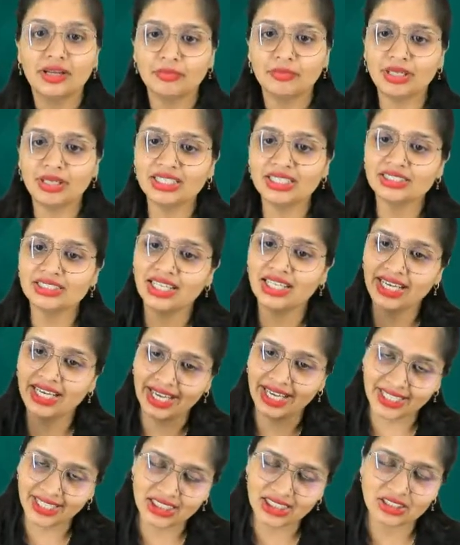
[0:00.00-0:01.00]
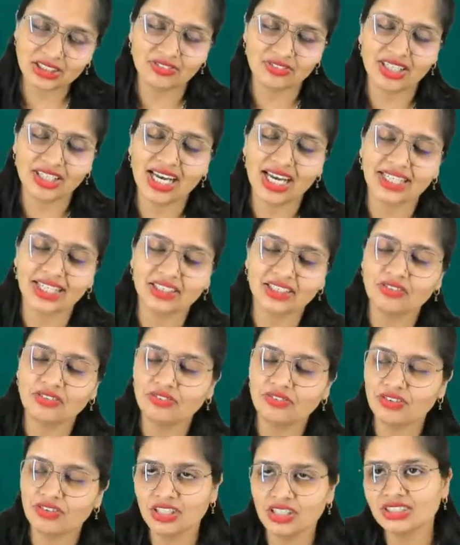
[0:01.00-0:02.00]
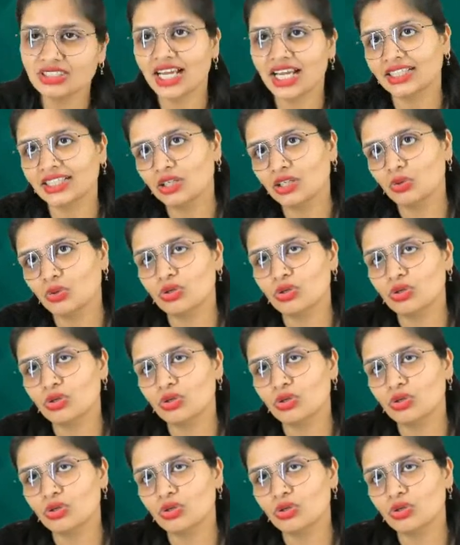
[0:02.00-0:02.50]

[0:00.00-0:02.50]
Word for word: means the latest one at the first and the